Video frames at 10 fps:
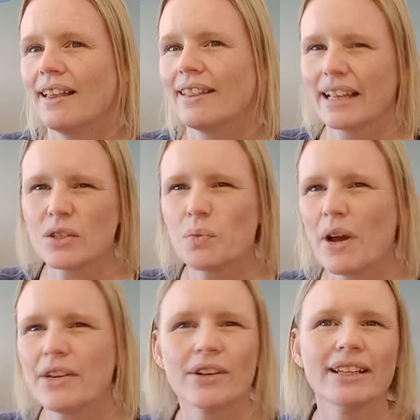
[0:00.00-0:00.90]
Let's
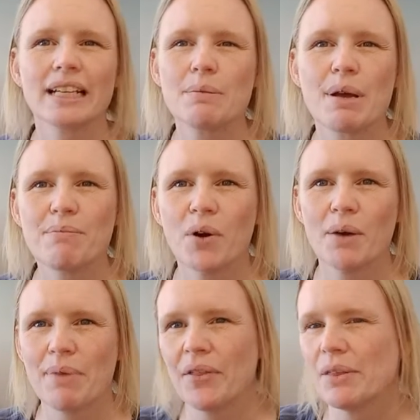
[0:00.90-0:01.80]
wonder a little bit more
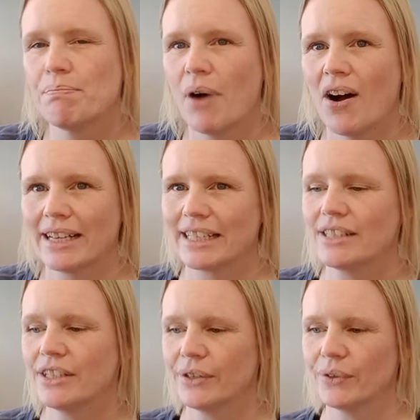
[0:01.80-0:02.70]
about the body
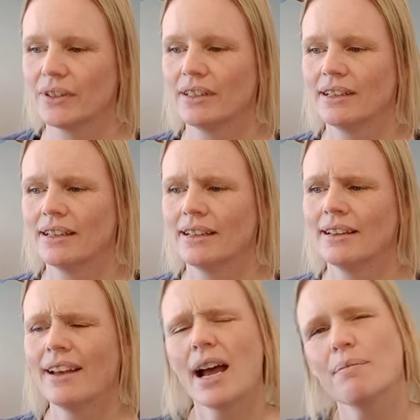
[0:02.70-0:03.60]
too.
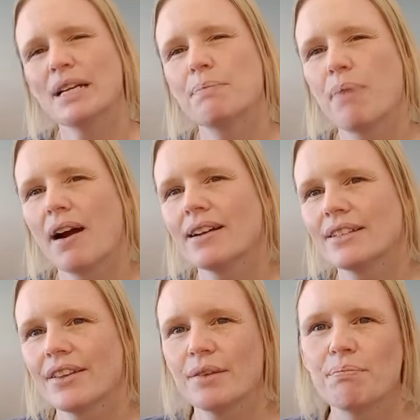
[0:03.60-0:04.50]
How many
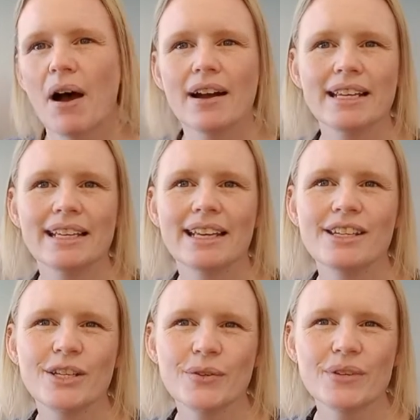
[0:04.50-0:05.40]
parts of the body
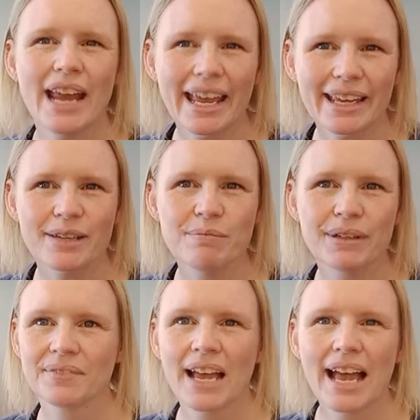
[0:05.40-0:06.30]
can you name?
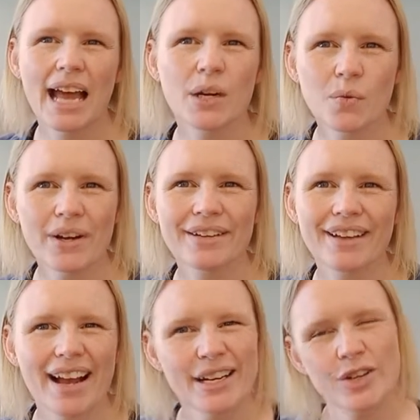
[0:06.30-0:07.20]
And what
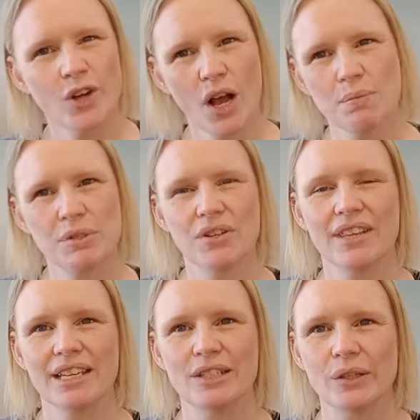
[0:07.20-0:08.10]
kind of jobs do
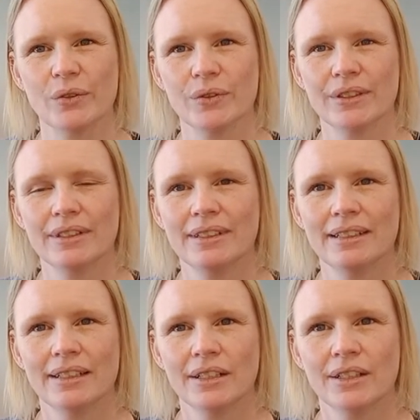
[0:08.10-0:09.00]
they do?
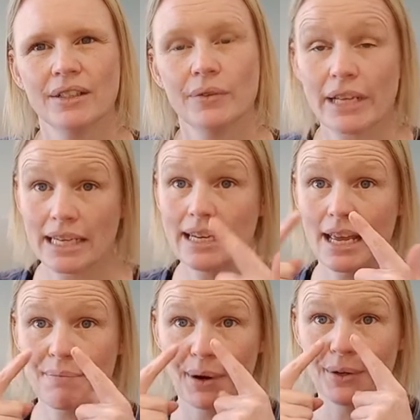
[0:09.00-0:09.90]
We can
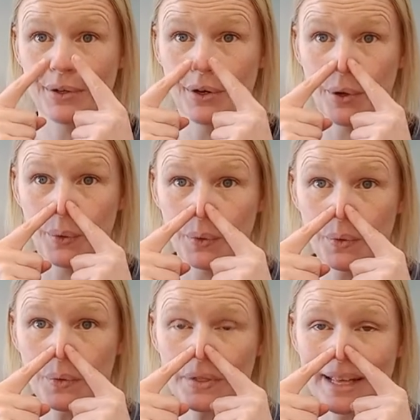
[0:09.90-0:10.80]
name our
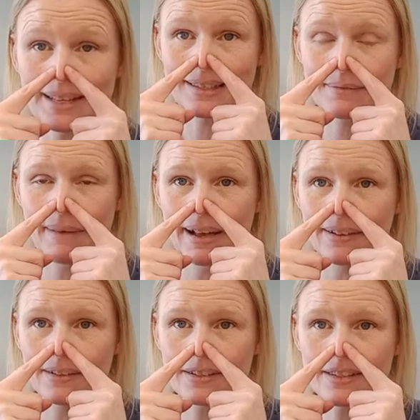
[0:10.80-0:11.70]
nose
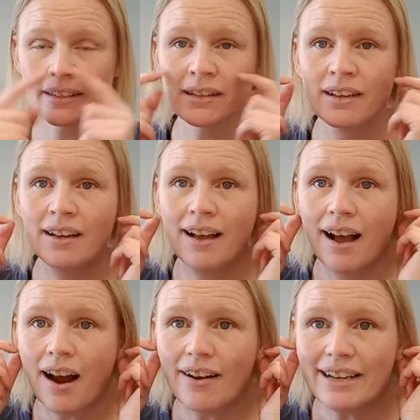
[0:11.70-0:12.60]
smells,
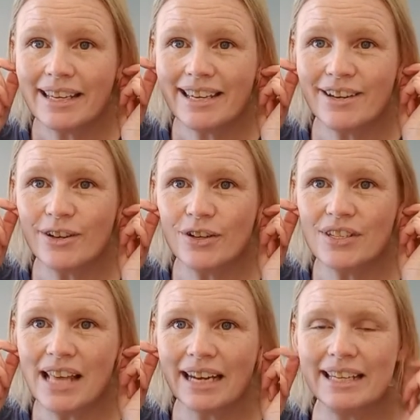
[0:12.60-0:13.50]
our
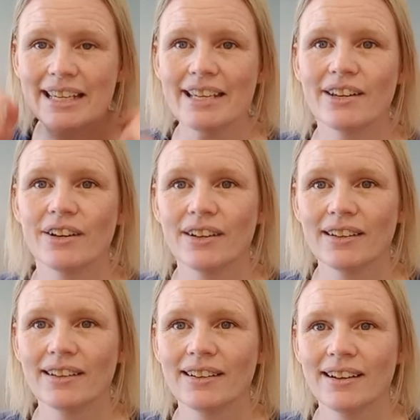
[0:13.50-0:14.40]
ears that
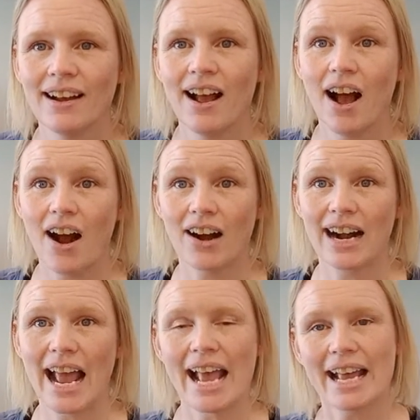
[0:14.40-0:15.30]
hear, our
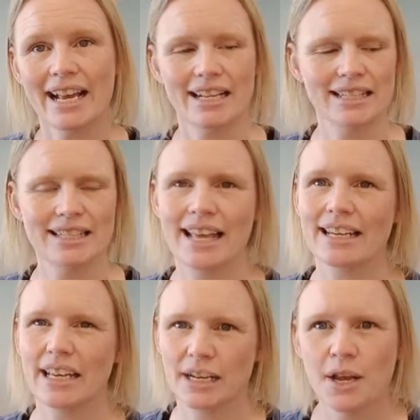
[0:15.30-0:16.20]
hands
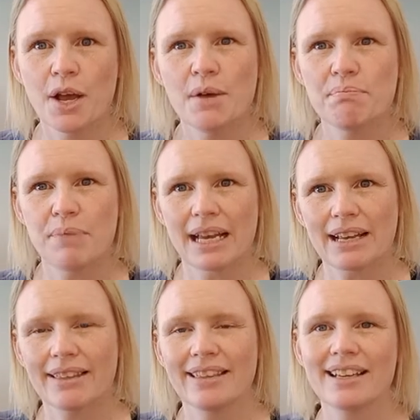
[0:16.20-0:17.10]
that can
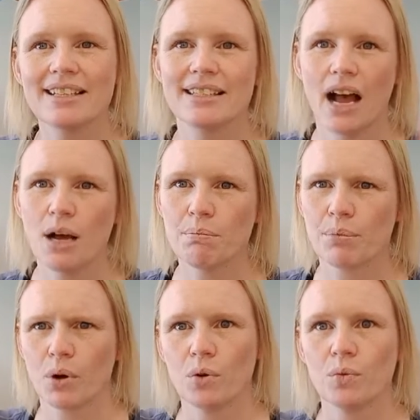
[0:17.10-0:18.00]
pick things up
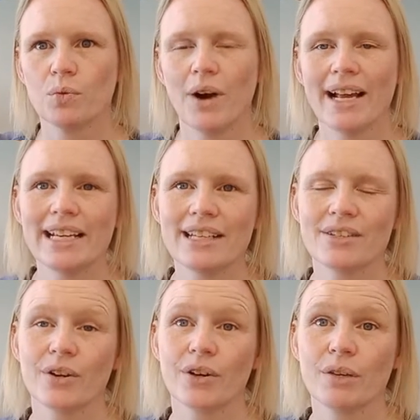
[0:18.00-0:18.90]
or
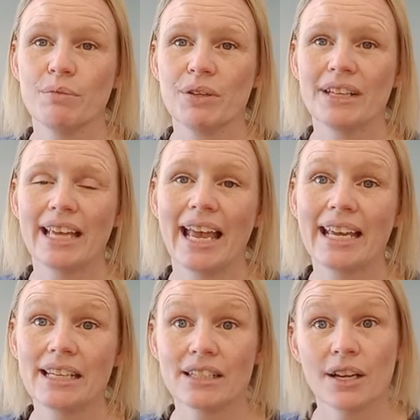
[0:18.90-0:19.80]
write or
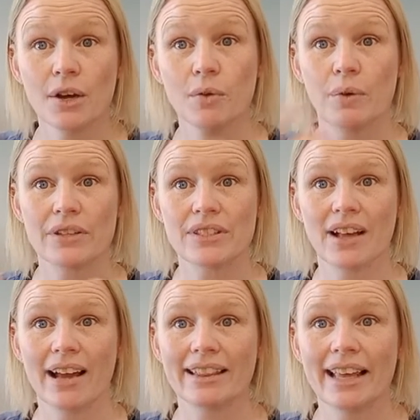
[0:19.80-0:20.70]
communicate with
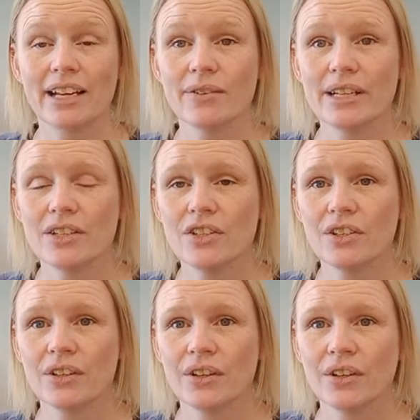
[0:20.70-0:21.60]
sign language.